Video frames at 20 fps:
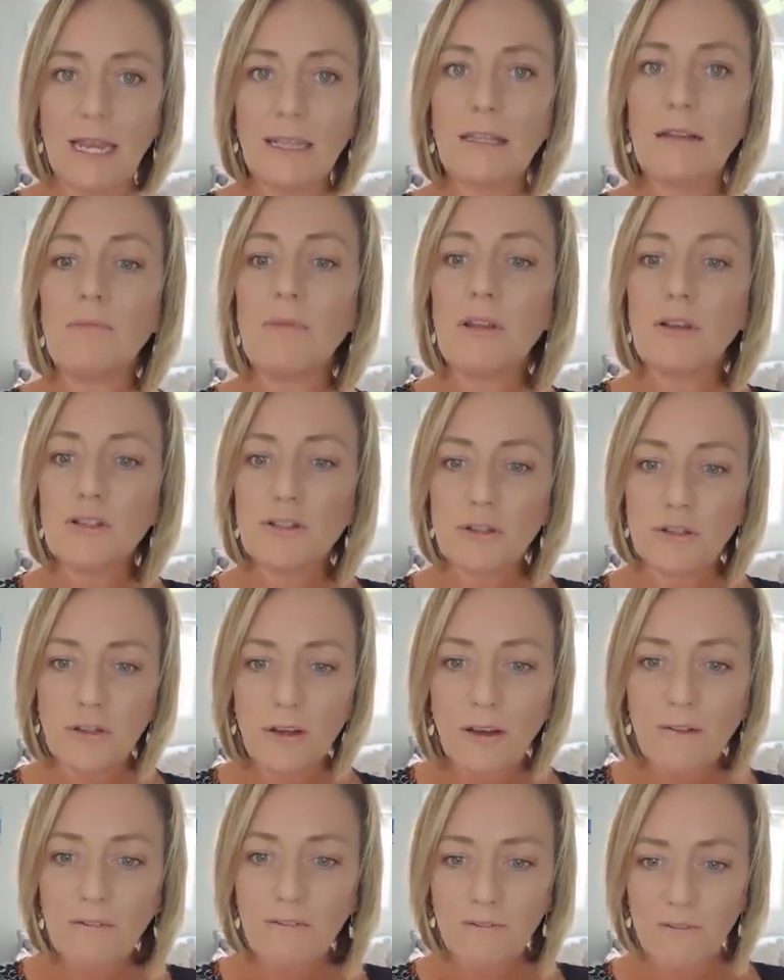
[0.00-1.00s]
them because you're
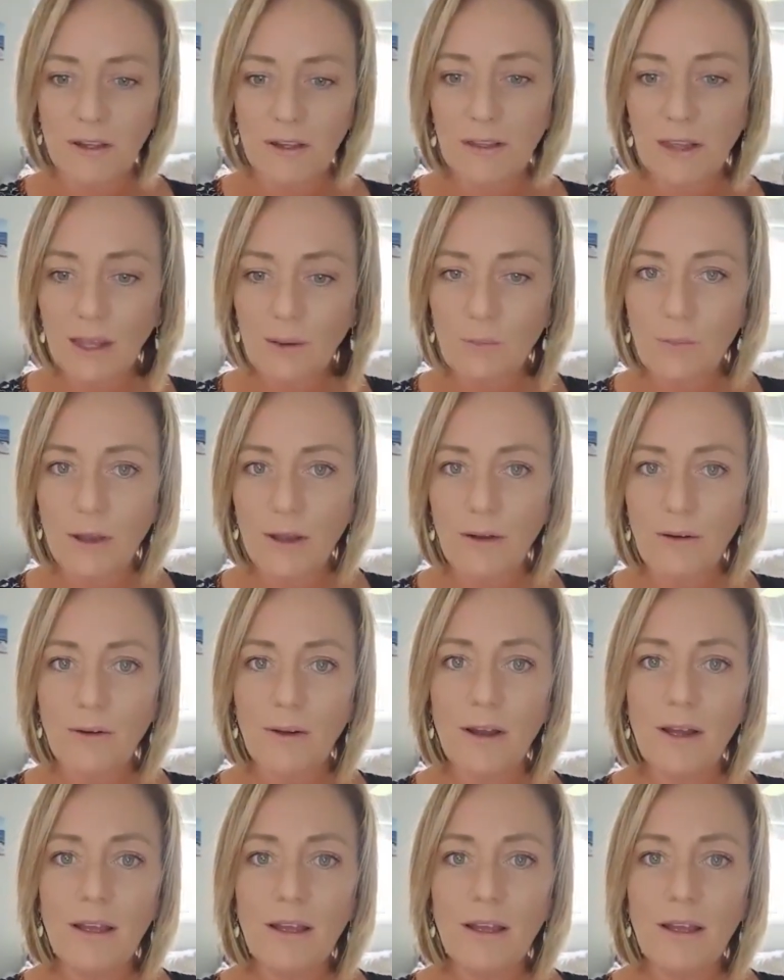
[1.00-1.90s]
not feeling well.